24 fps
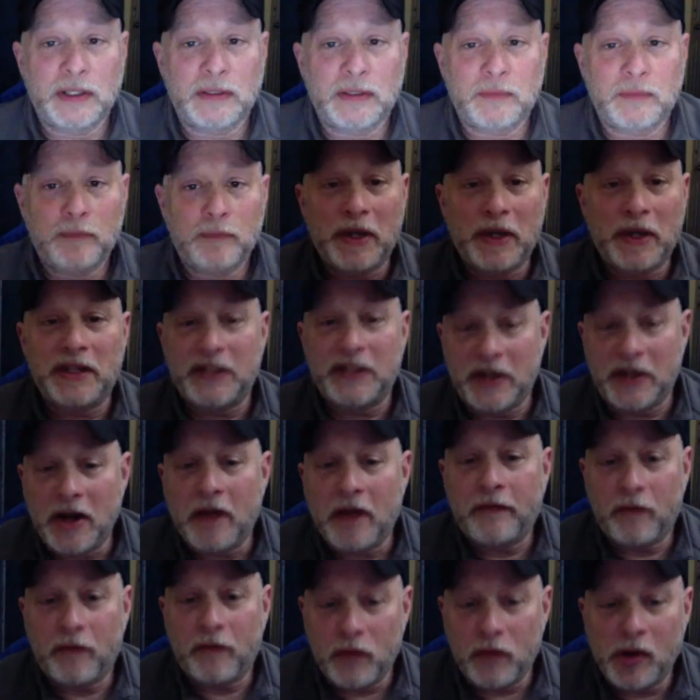But it's
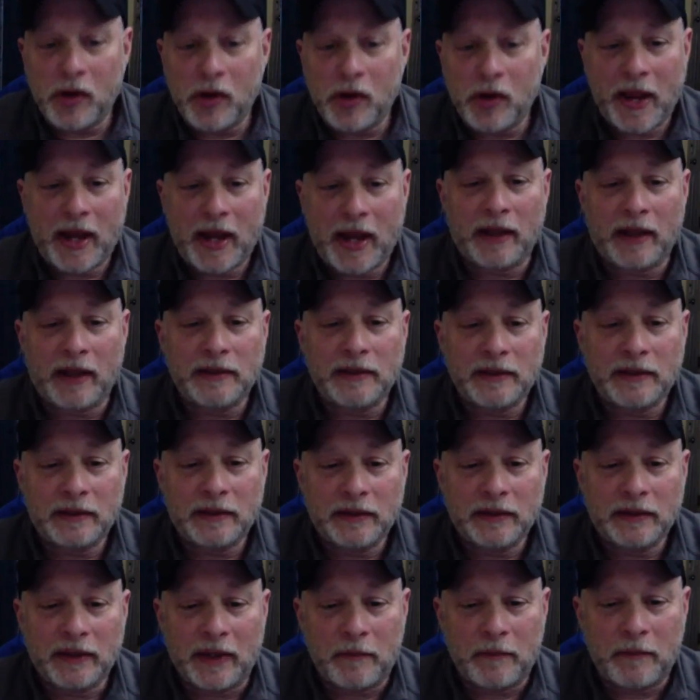enough real band. It